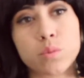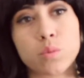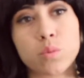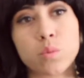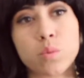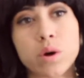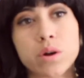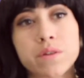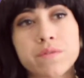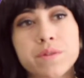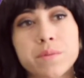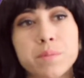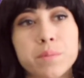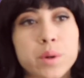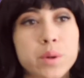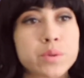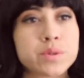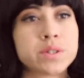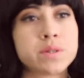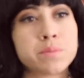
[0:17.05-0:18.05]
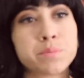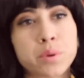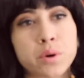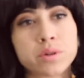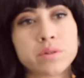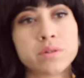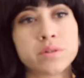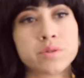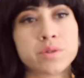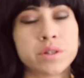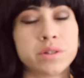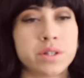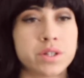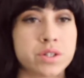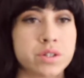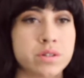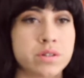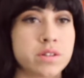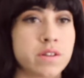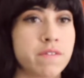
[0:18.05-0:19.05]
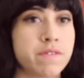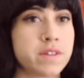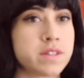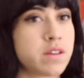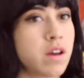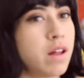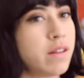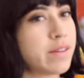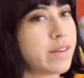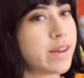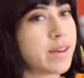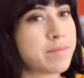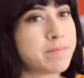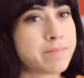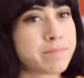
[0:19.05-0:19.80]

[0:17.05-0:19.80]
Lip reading: one of the most important traditions of this holiday.